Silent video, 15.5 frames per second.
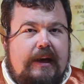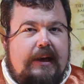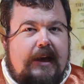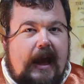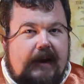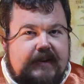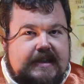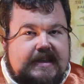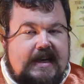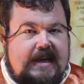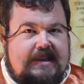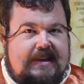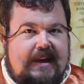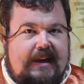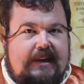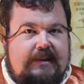Having
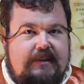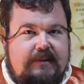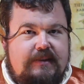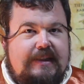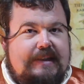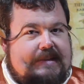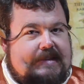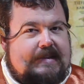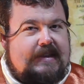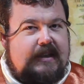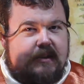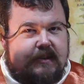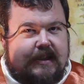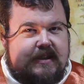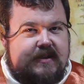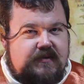said that, it
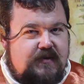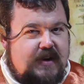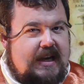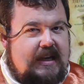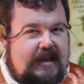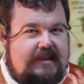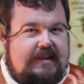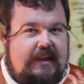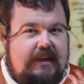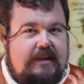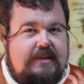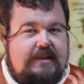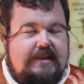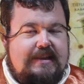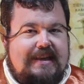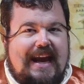still doesn't really tell
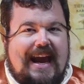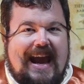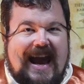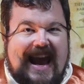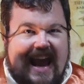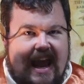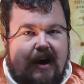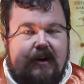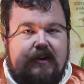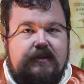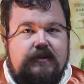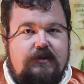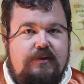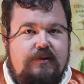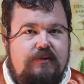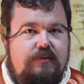us how
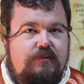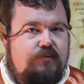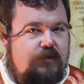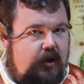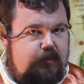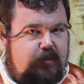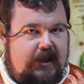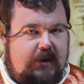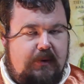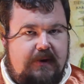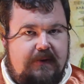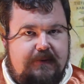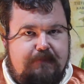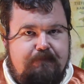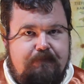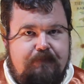to roleplay one of
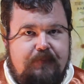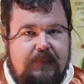them.